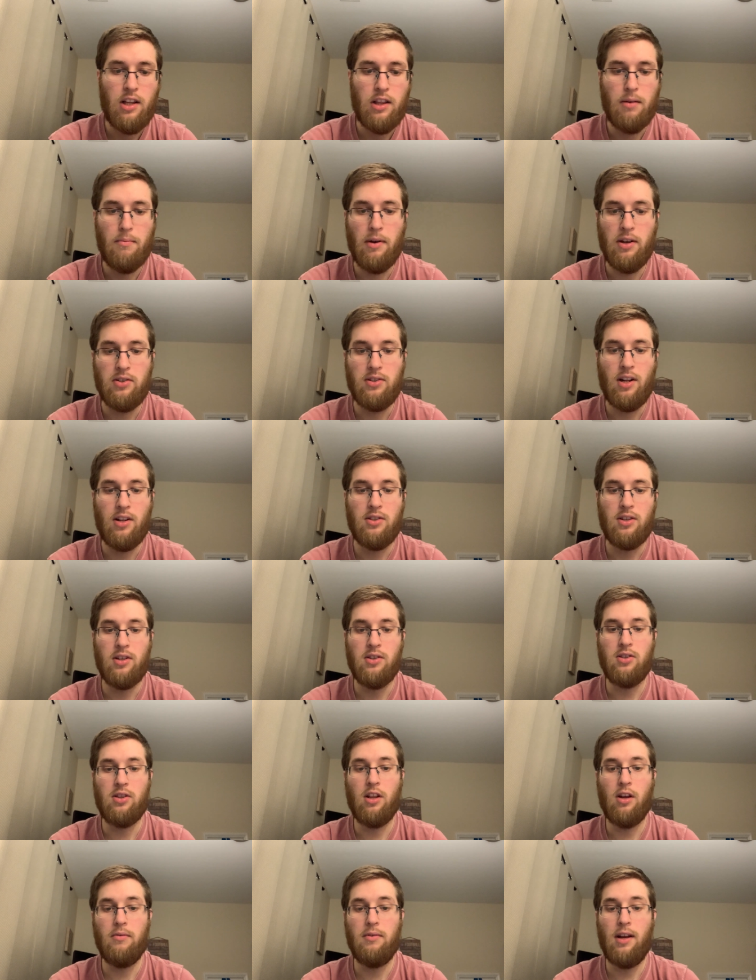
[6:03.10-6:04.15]
The Mustangs could
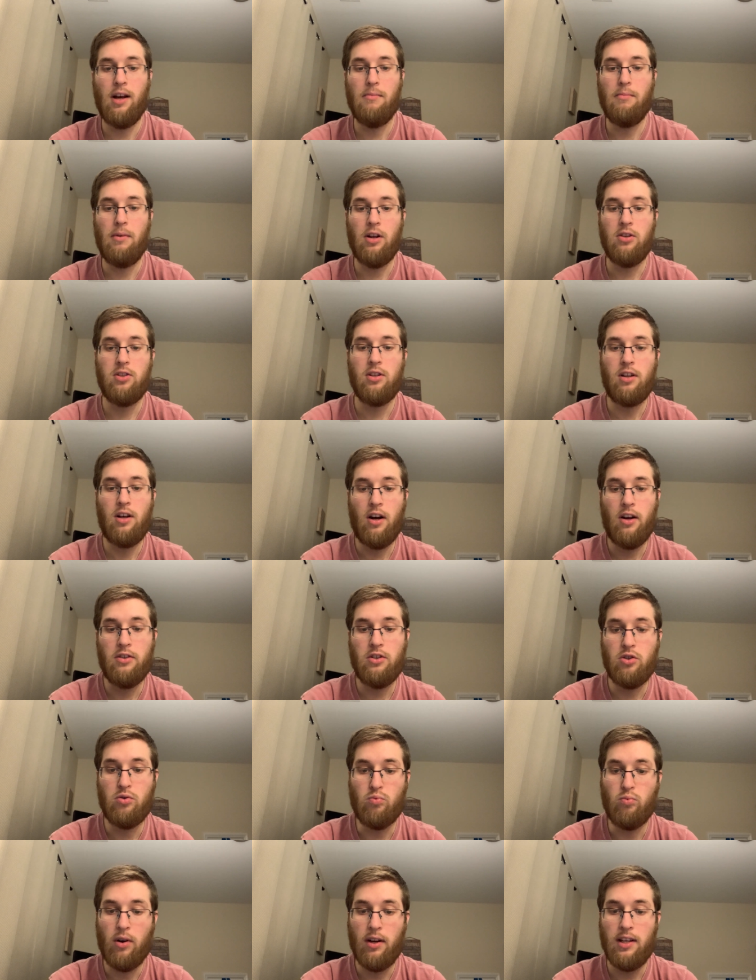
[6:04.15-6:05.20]
slow down Boston
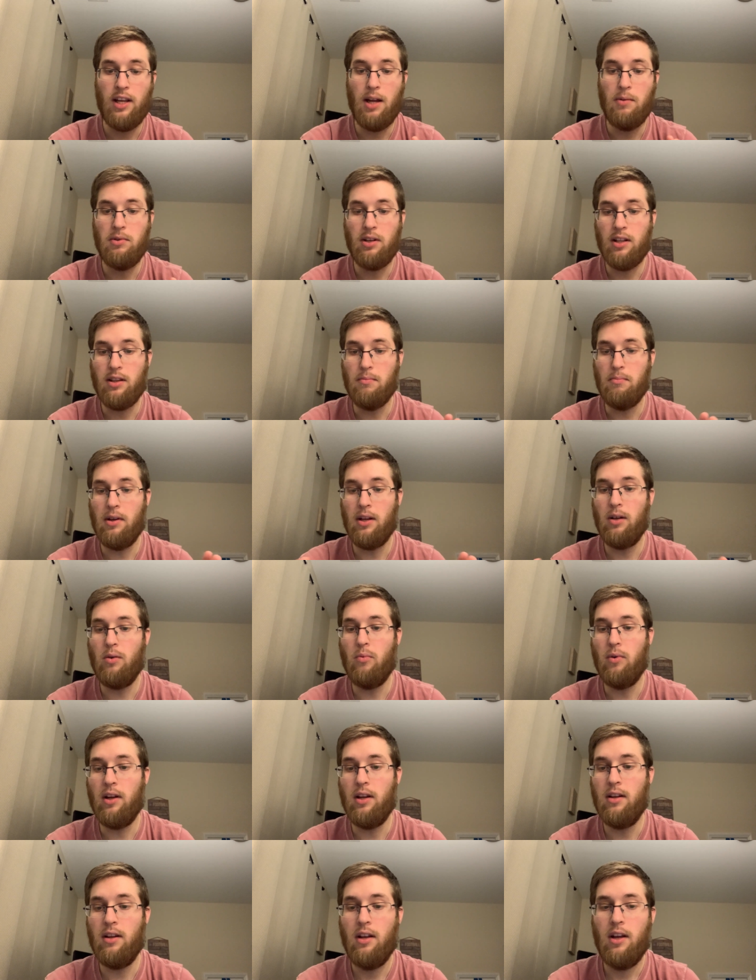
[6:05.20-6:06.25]
College's run game to get the big
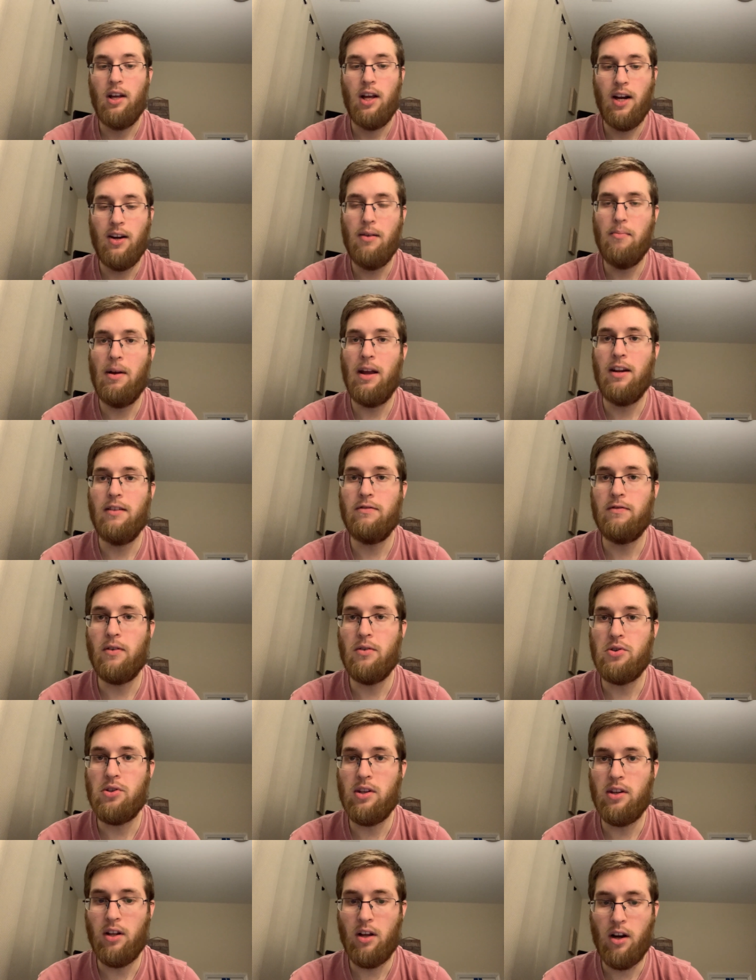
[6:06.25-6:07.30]
win and remain in
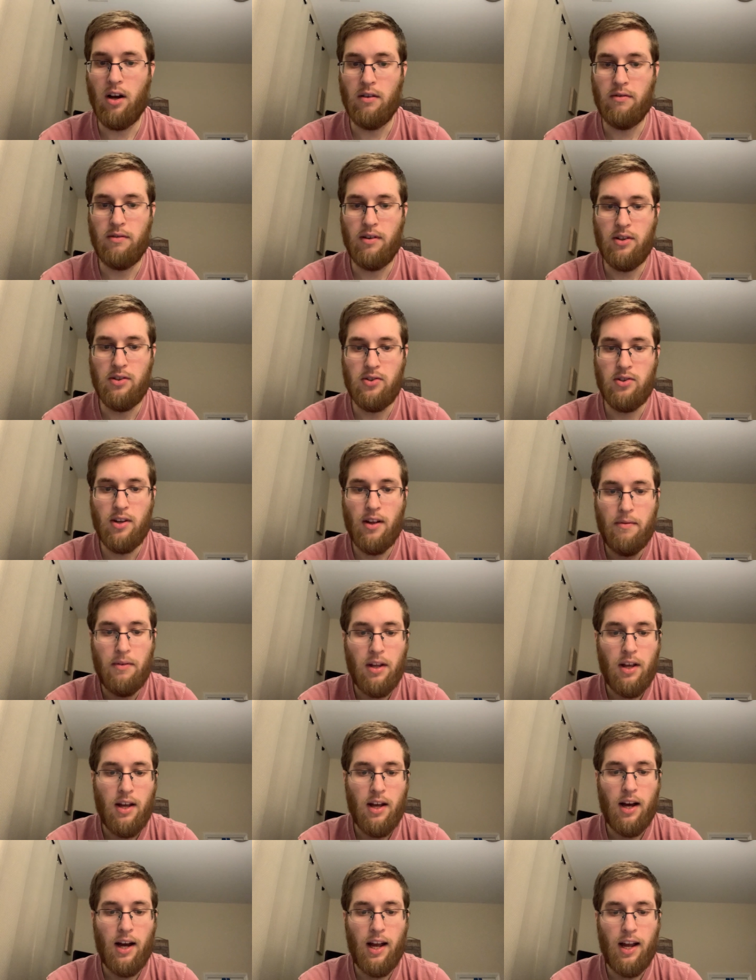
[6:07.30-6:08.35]
first in the conference.
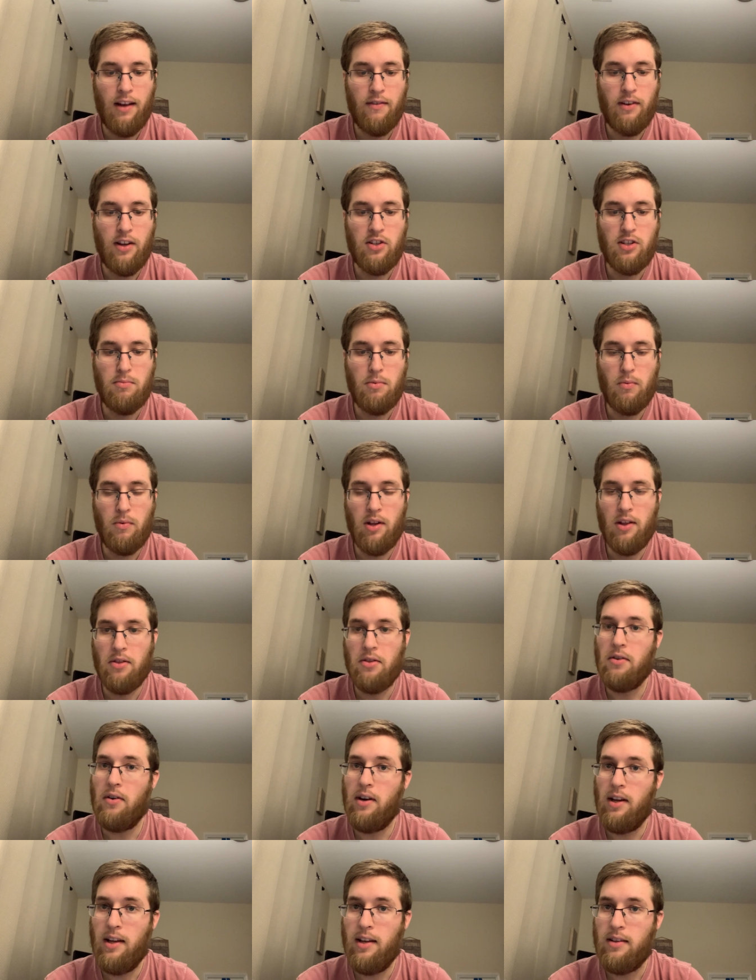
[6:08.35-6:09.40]
I have SMU winning
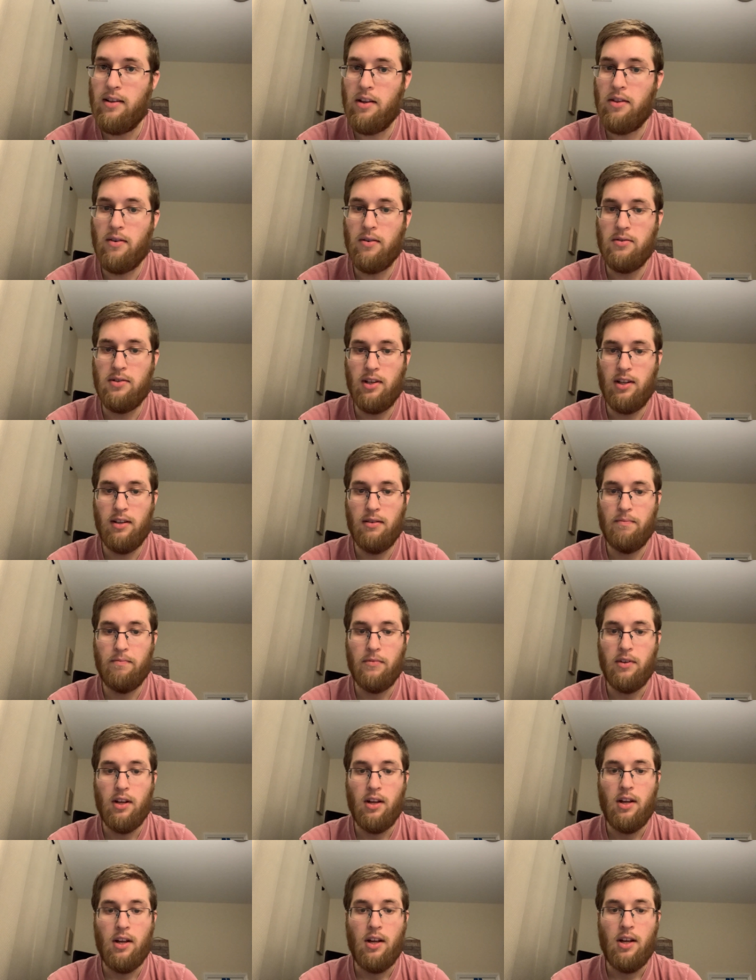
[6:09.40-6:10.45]
30-13.
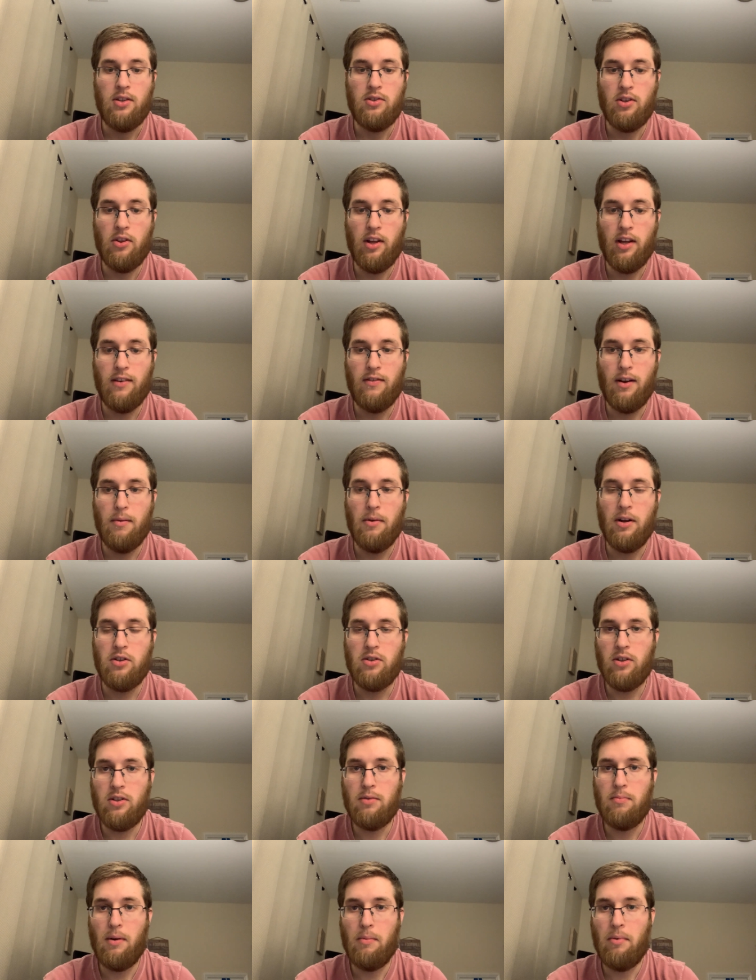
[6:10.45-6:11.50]
So thank you very much for
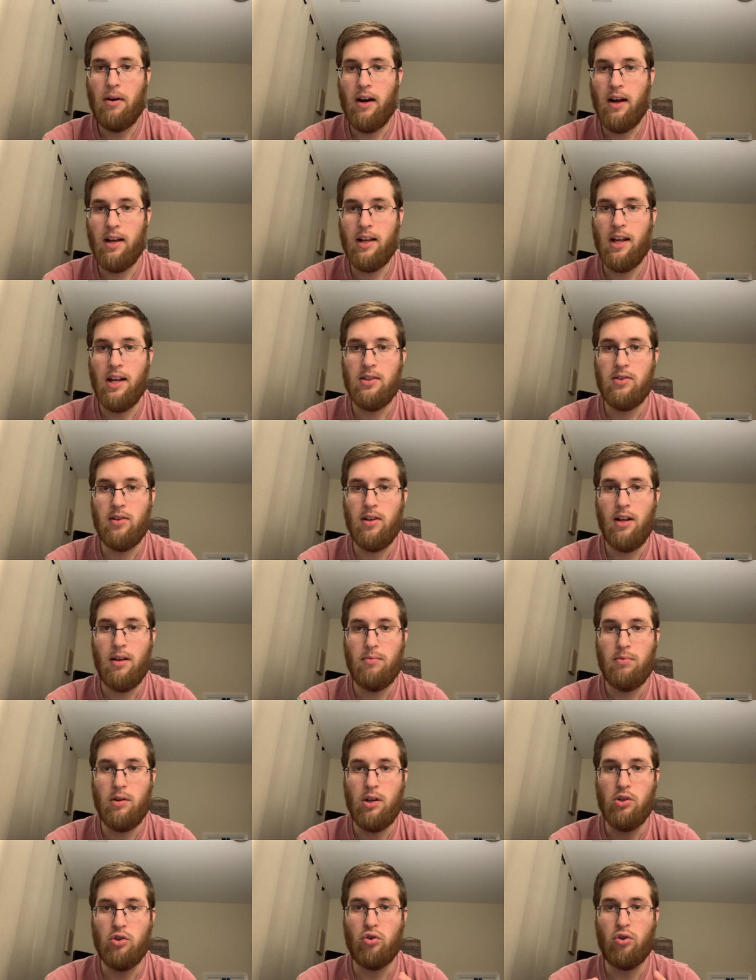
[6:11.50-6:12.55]
listening to my podcast today.
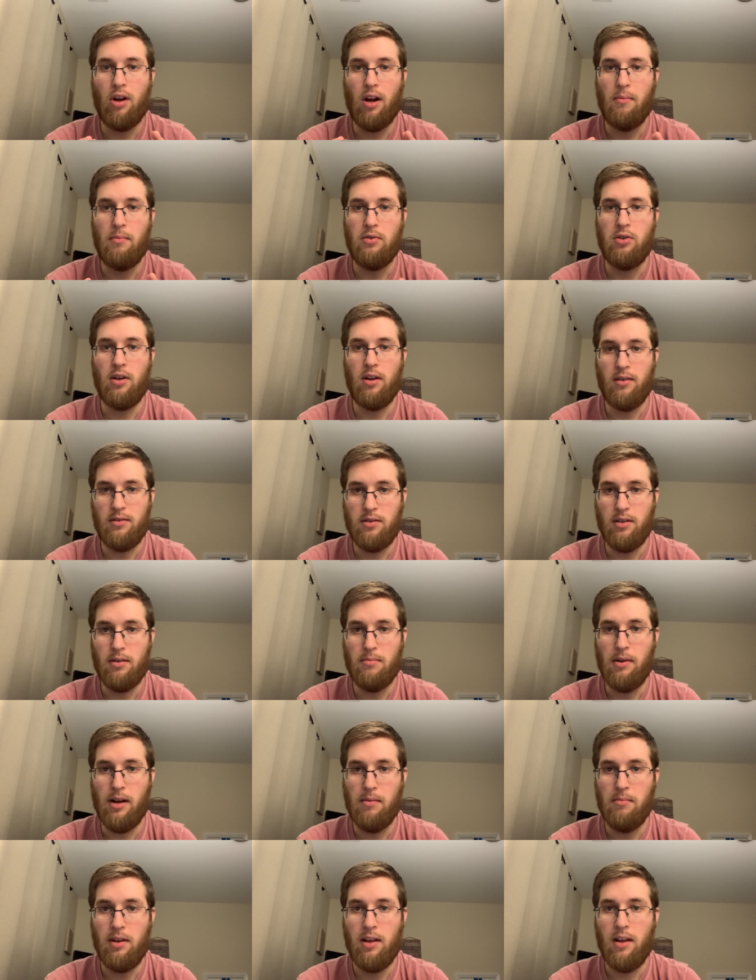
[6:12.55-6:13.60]
Please subscribe to my channel and chat
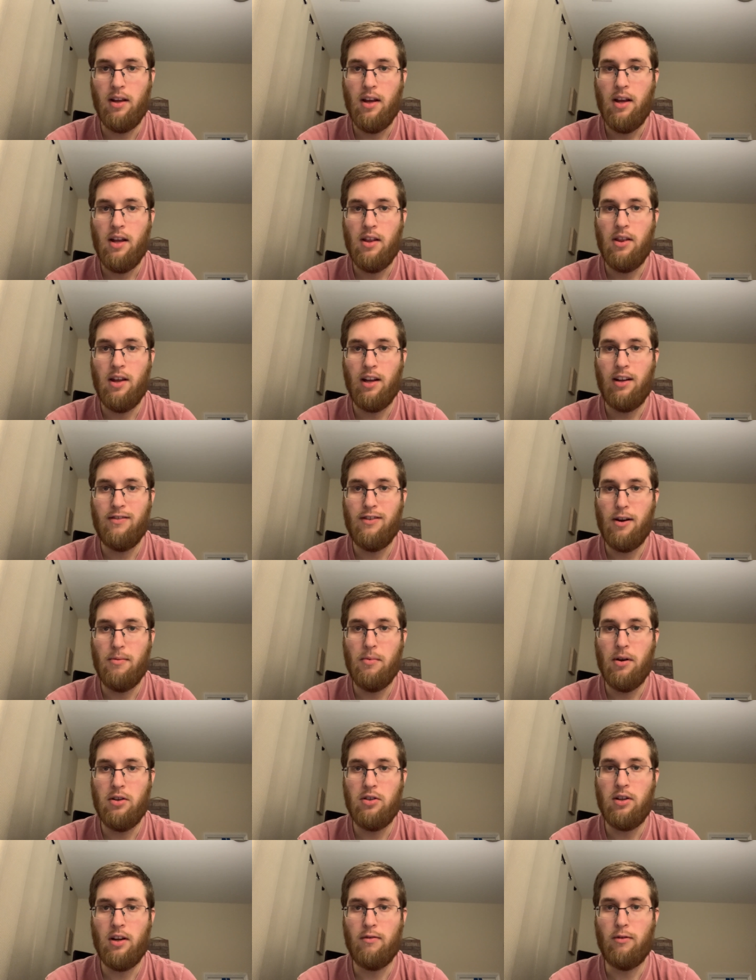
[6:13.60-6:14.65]
about me. Thank you very
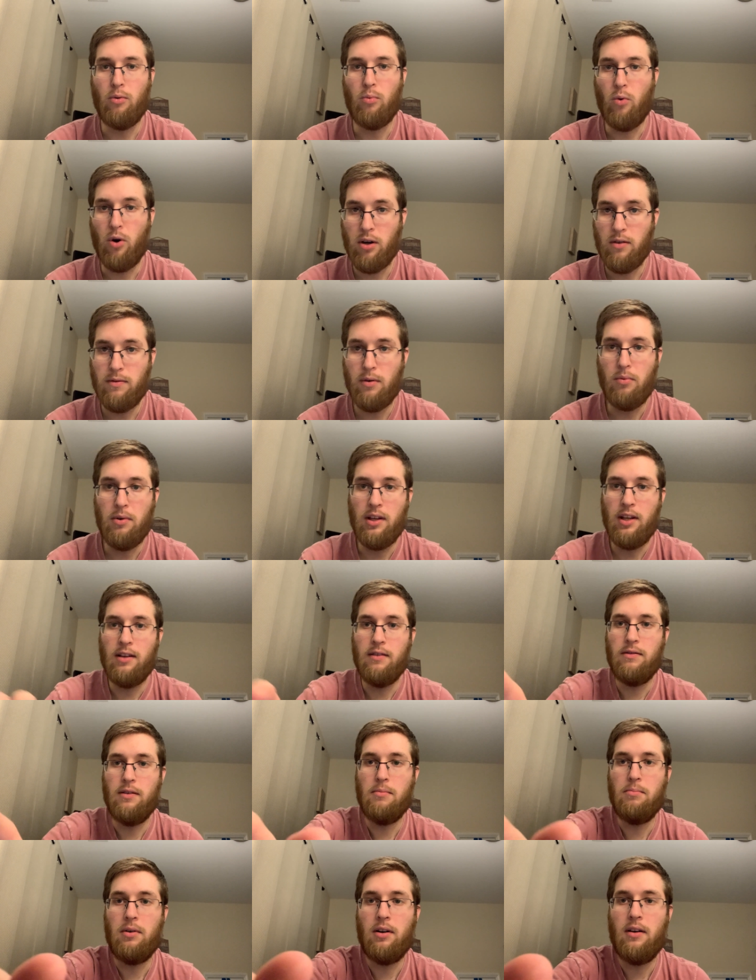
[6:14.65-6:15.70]
much. You have a wonderful weekend of
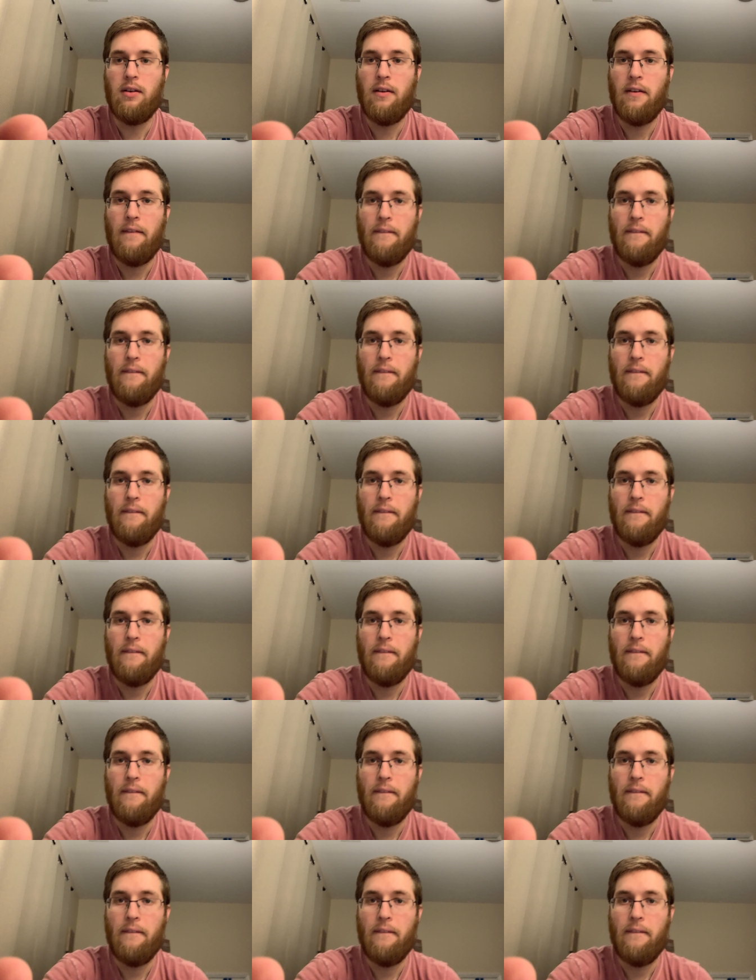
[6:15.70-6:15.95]
football.